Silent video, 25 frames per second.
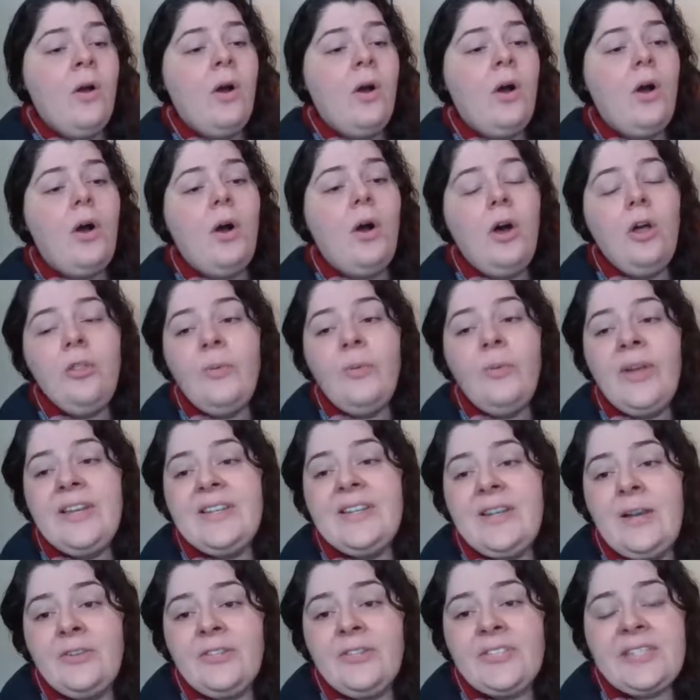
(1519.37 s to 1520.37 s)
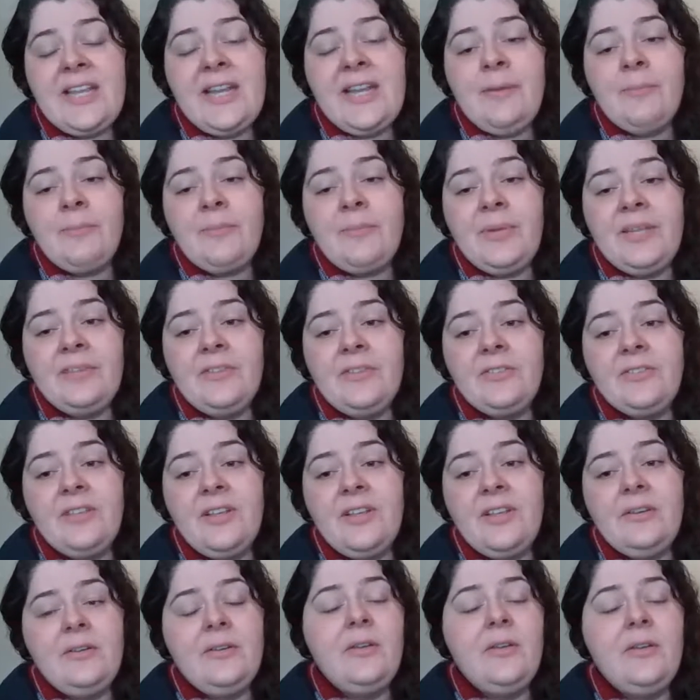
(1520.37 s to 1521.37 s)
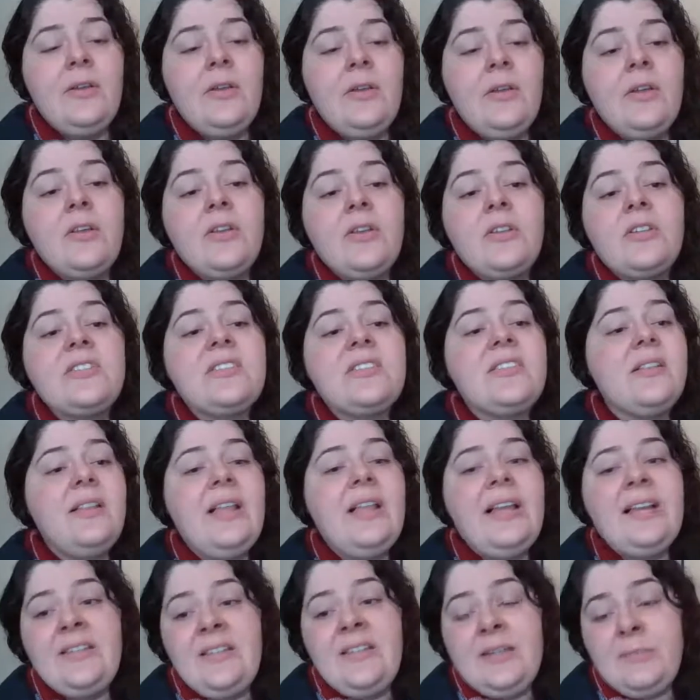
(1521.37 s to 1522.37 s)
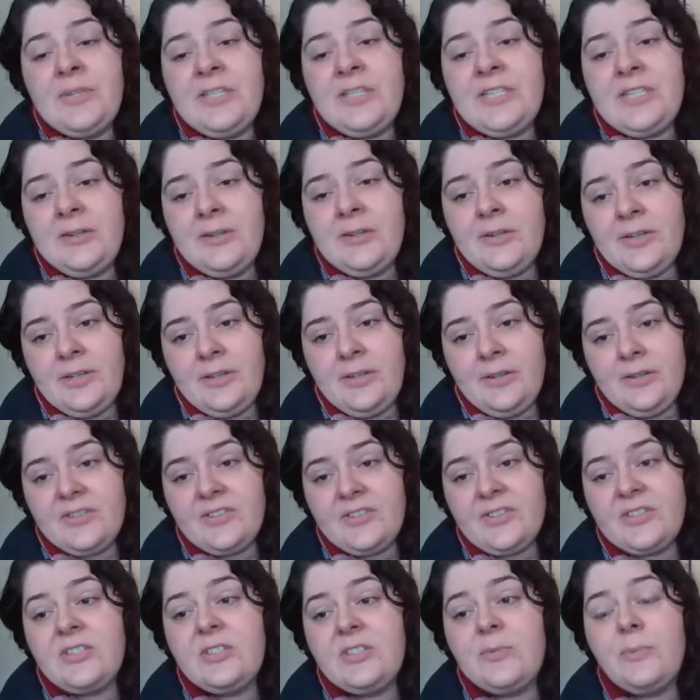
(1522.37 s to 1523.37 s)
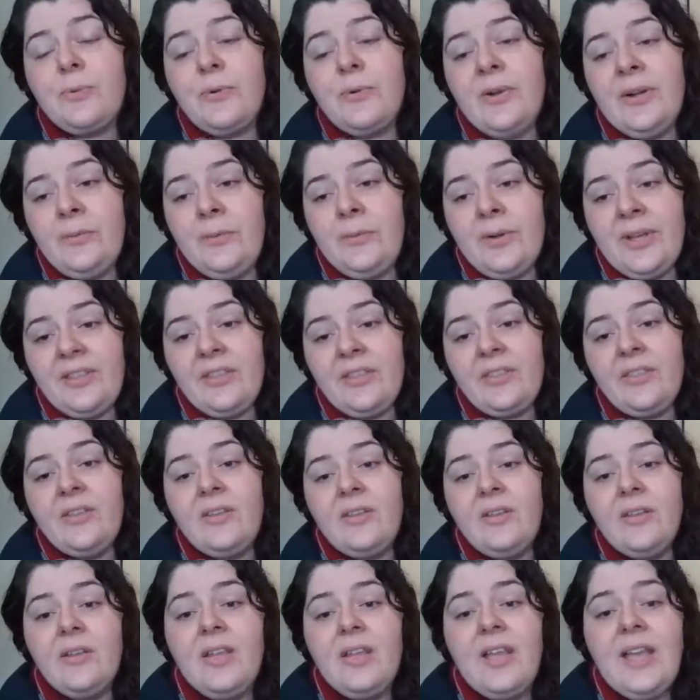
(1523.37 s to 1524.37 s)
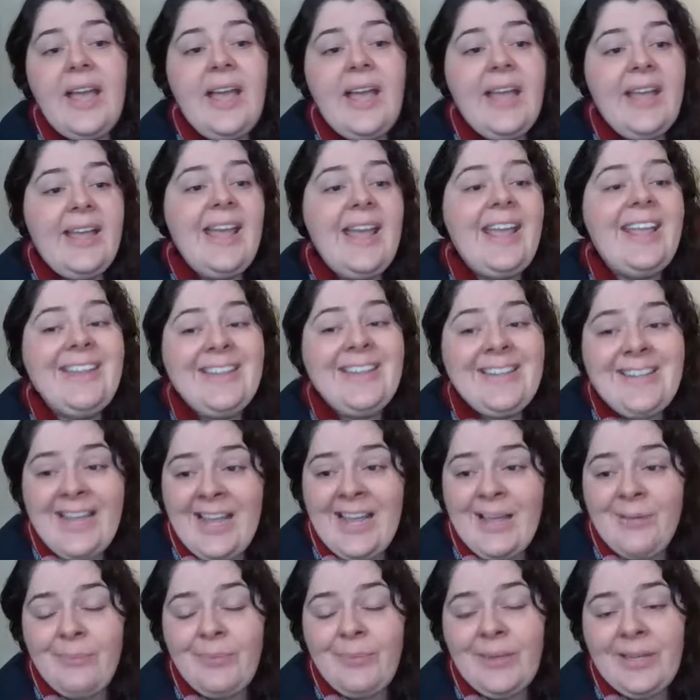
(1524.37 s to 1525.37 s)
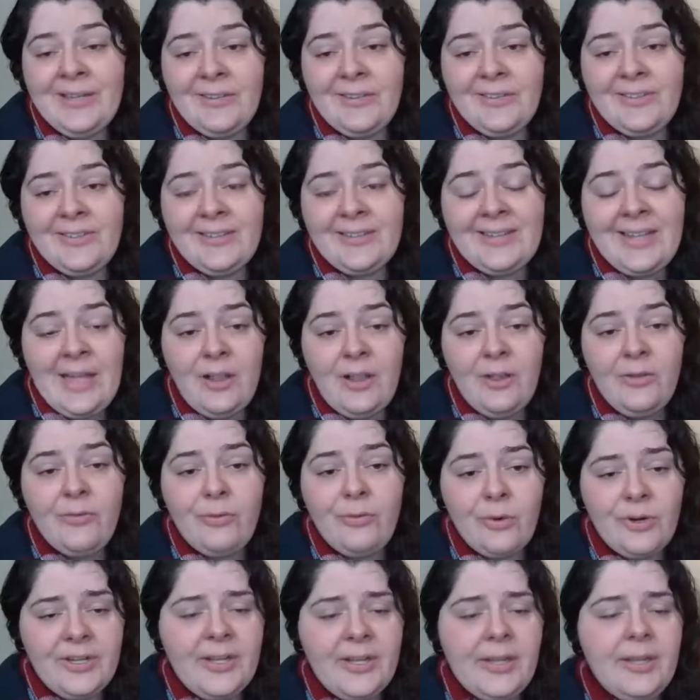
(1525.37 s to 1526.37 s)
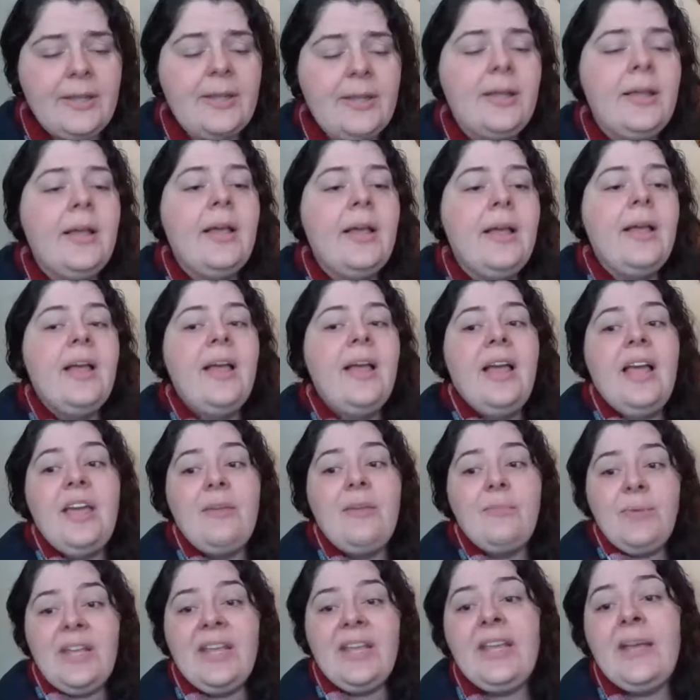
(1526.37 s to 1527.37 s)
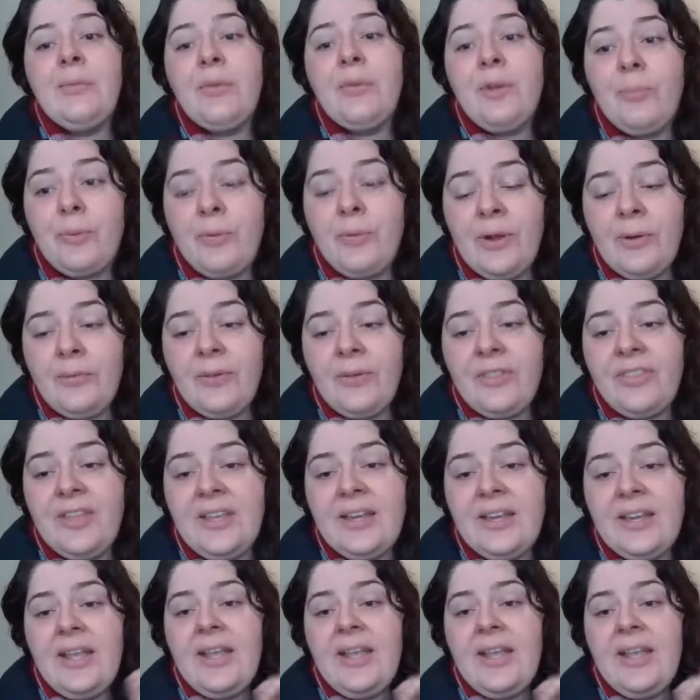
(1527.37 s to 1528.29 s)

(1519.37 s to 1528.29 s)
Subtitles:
all the way down to Camp Pendleton, selecting materials to print with in Camp Pendleton, California, and being able to print with it